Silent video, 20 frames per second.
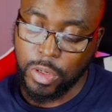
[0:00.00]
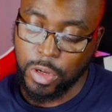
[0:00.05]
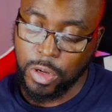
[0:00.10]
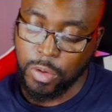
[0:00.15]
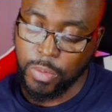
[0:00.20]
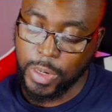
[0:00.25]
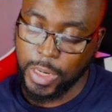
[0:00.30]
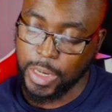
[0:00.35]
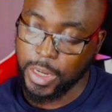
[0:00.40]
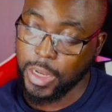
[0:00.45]
or
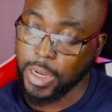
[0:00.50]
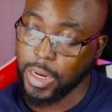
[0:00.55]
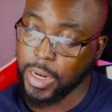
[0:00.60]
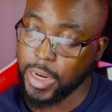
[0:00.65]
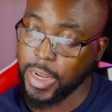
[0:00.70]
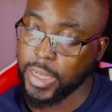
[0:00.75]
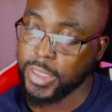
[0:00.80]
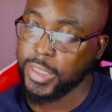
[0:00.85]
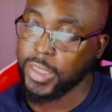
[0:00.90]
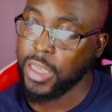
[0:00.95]
what God
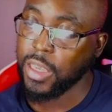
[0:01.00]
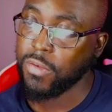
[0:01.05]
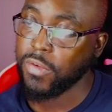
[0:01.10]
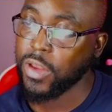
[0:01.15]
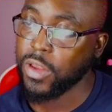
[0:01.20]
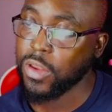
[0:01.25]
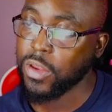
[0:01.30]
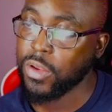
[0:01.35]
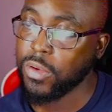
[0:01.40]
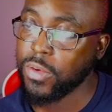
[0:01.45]
has
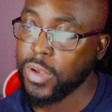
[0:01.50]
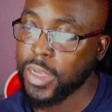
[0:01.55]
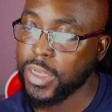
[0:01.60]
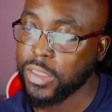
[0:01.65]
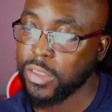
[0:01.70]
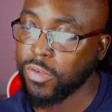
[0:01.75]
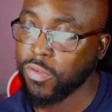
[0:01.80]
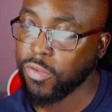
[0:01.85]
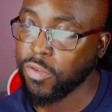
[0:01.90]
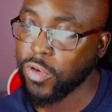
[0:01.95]
given you as
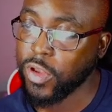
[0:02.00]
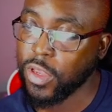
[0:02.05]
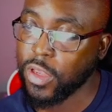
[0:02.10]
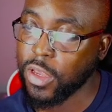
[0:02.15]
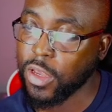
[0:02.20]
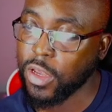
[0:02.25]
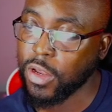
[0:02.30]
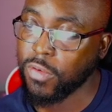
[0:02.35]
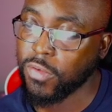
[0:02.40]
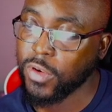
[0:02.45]
a free
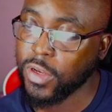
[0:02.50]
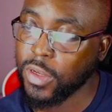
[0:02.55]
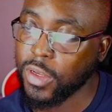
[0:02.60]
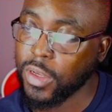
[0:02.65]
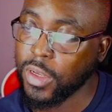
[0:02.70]
gift?